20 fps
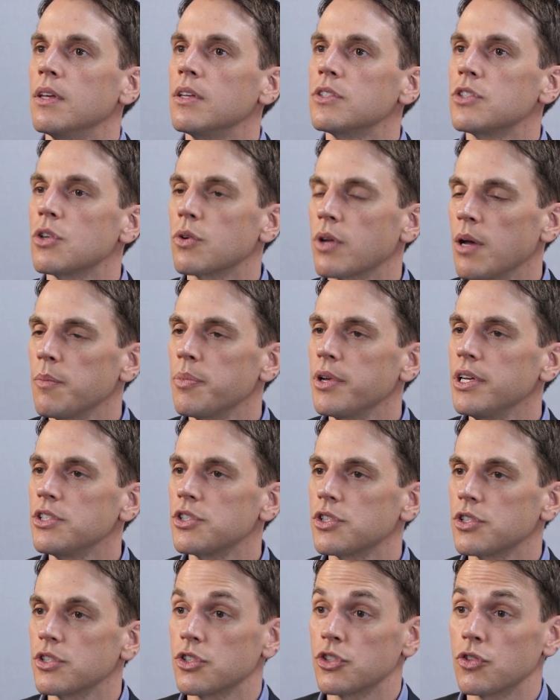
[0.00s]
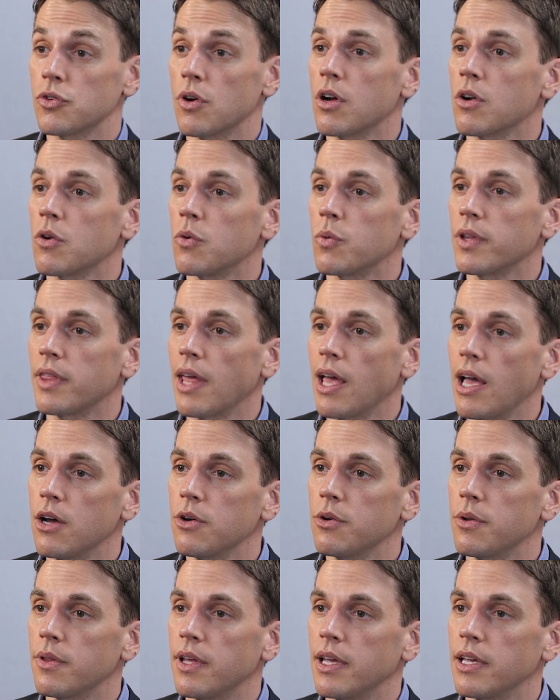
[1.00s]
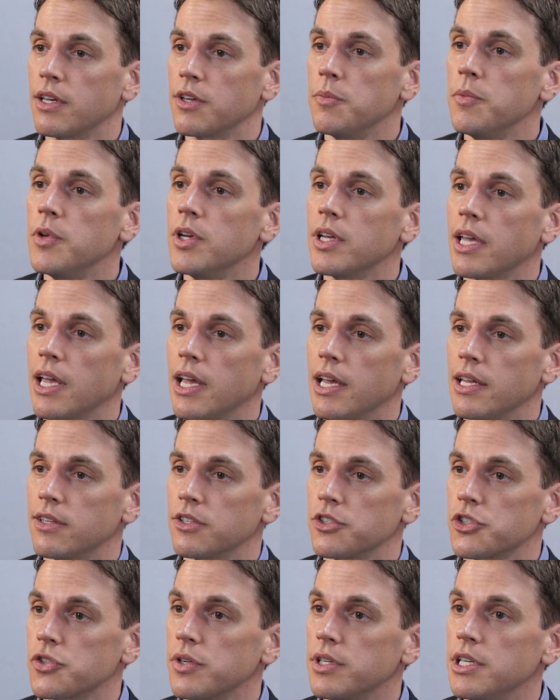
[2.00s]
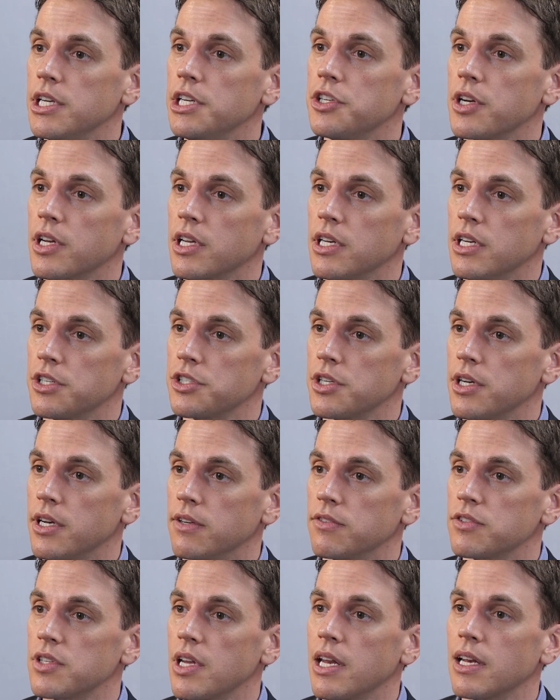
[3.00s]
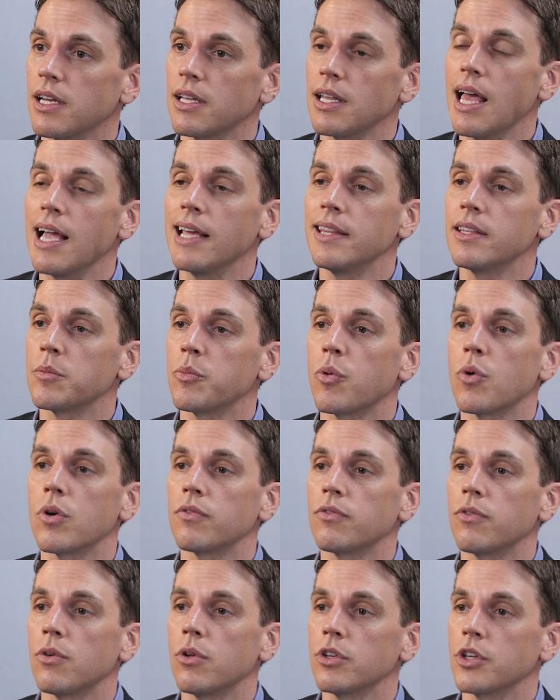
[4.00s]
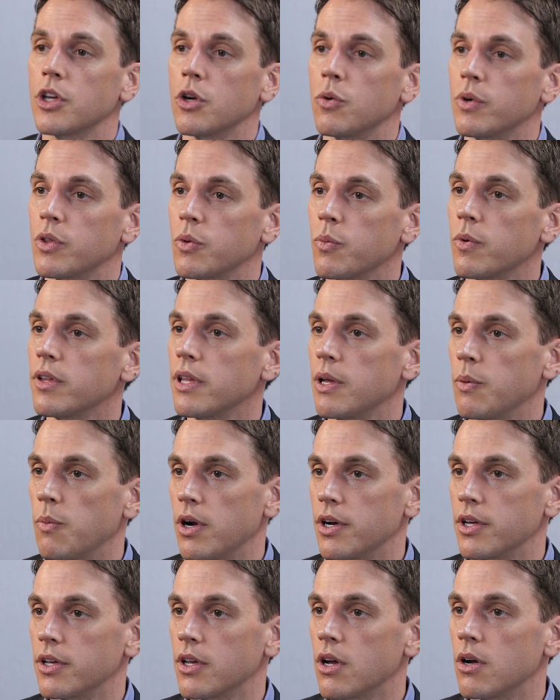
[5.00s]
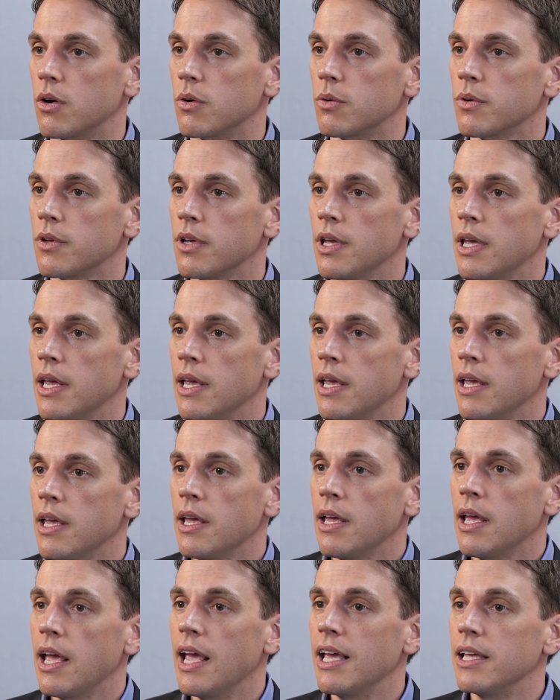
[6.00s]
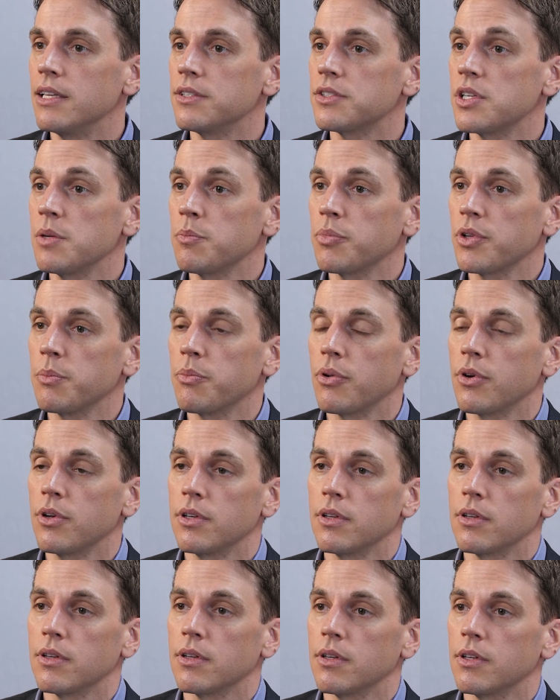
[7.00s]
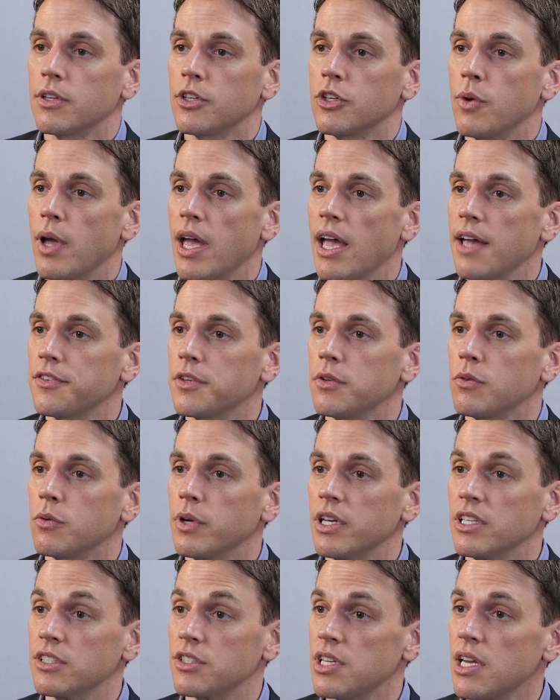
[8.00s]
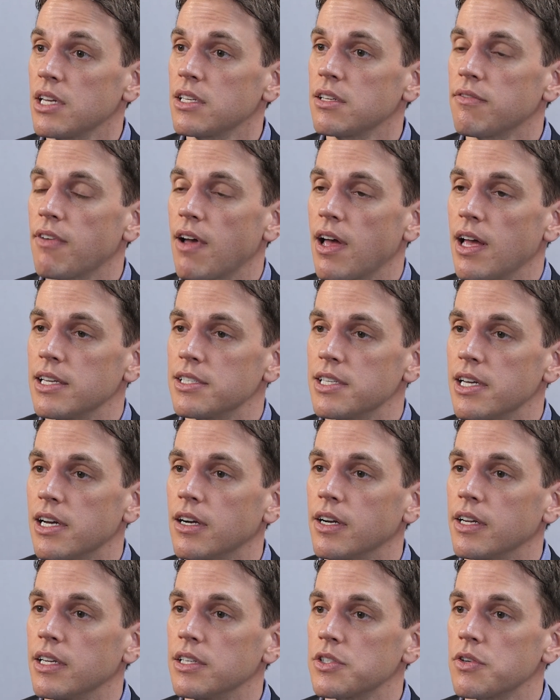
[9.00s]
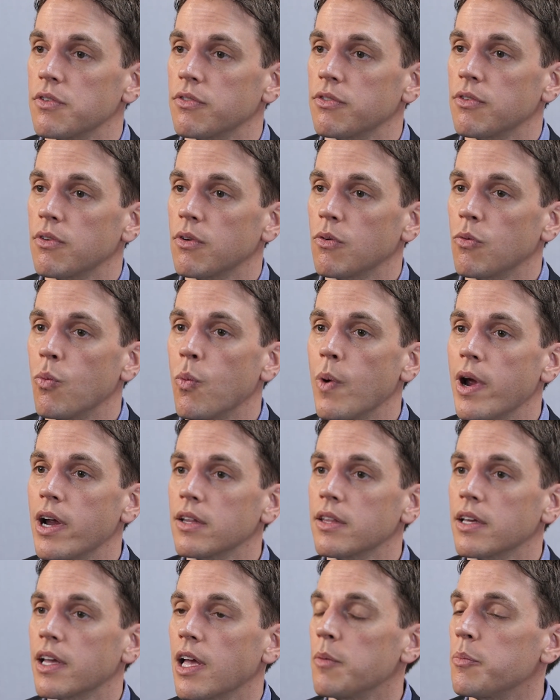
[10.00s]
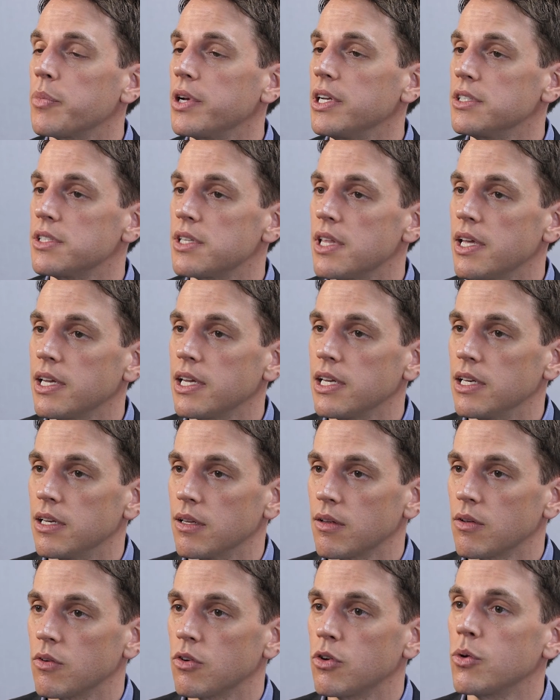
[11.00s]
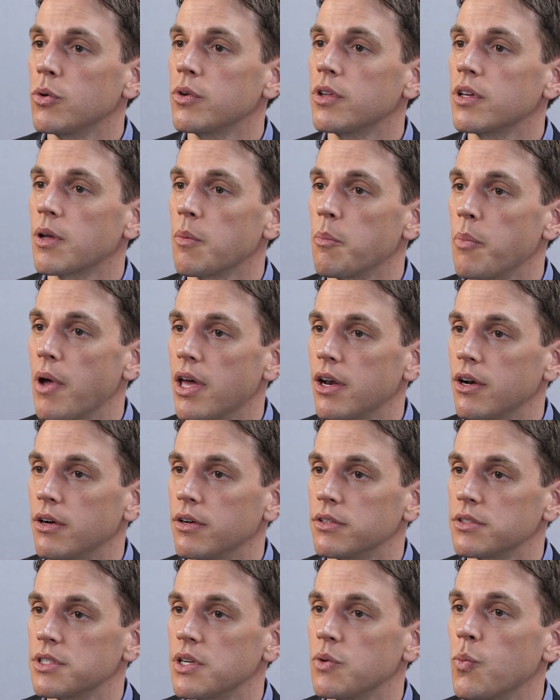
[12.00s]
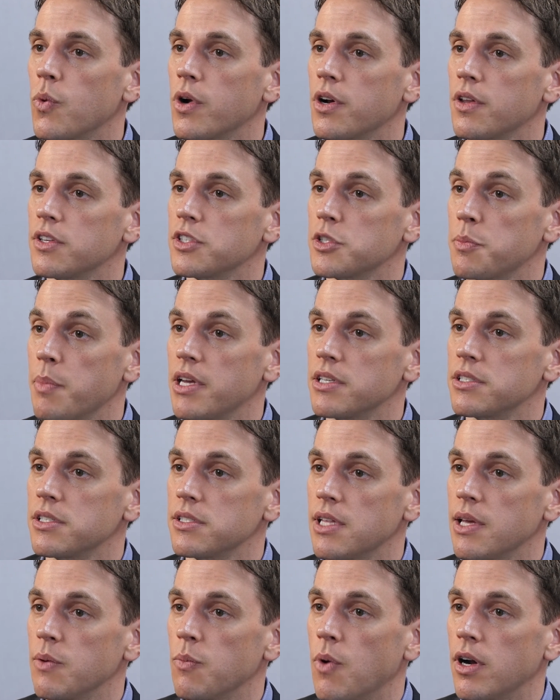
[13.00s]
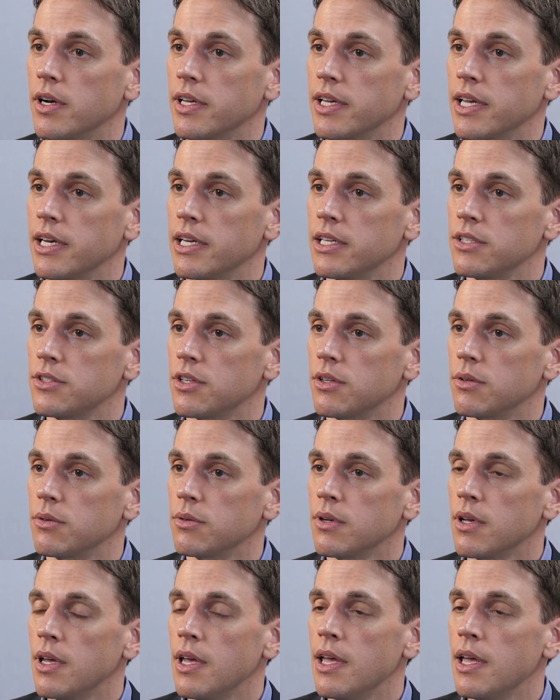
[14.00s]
So companies struggle with how do they communicate their strategic initiatives and align their portfolio with where they want to go. And simply put, you have to incentivize areas of where the company's thinking, who are the competitors and what are the spaces they want to get into.